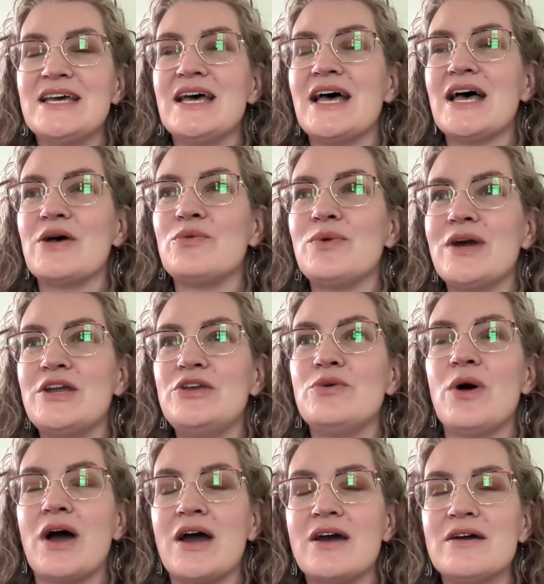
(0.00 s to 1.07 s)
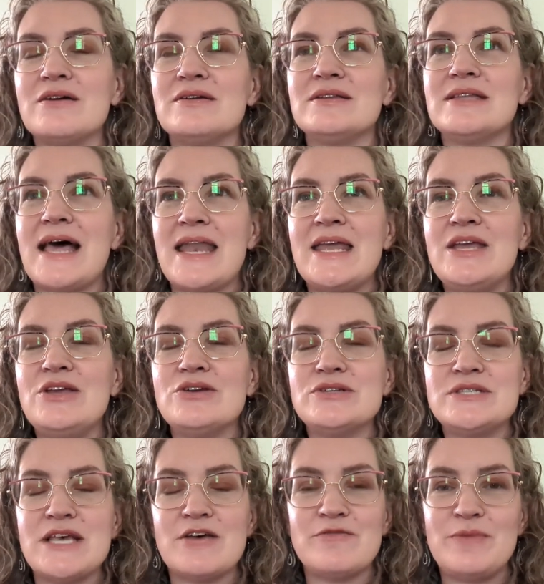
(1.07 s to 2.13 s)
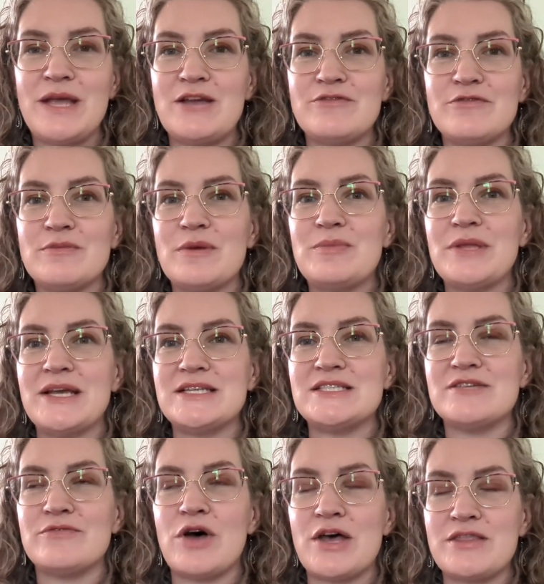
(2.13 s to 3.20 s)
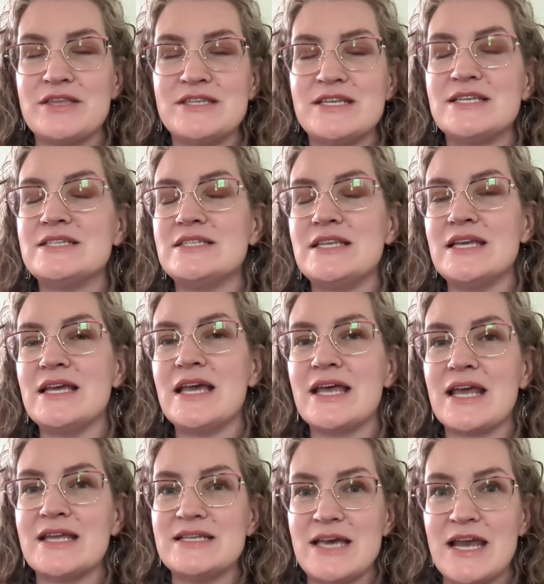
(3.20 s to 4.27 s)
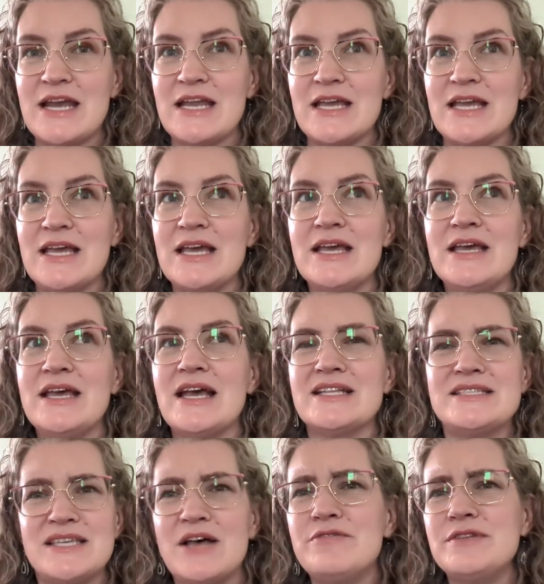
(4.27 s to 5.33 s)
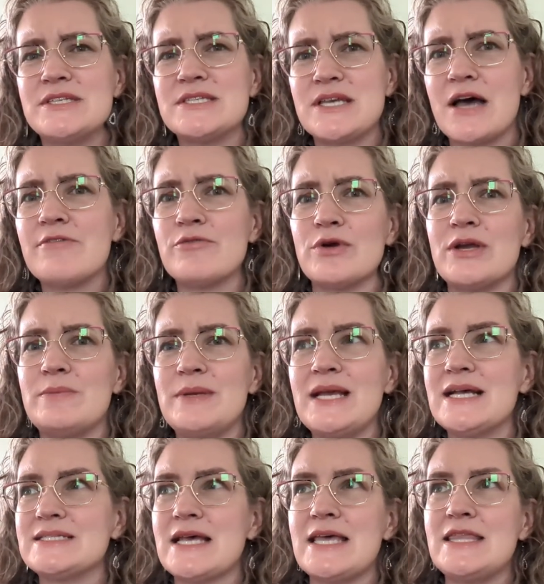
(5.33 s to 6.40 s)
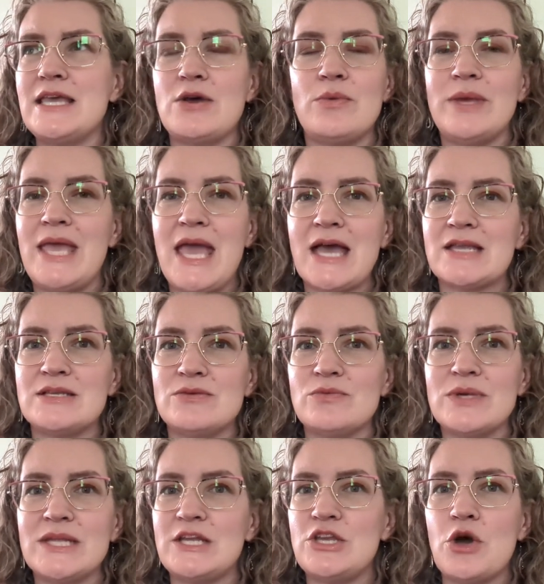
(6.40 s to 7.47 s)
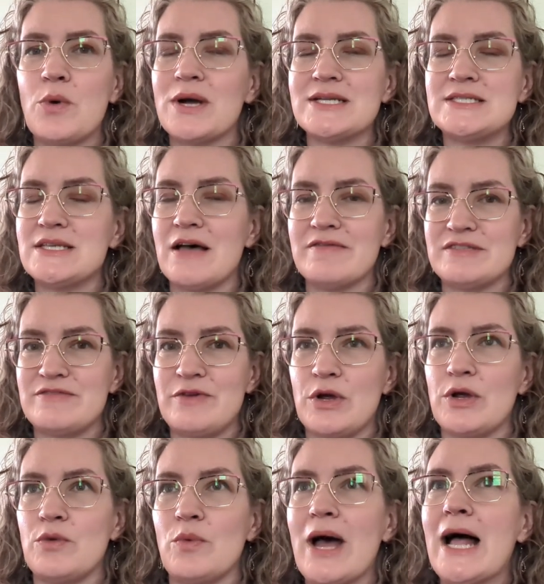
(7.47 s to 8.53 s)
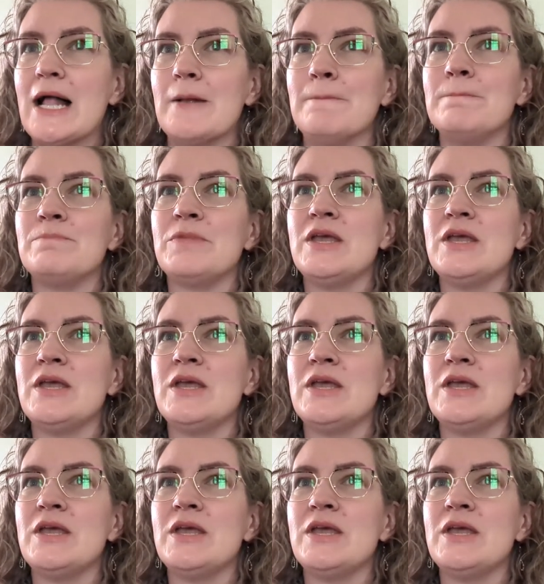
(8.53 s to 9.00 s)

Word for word: uh, where you are letting yourself paint from a place of authenticity and identity and self-discovery, because I think we can't really know ourselves very well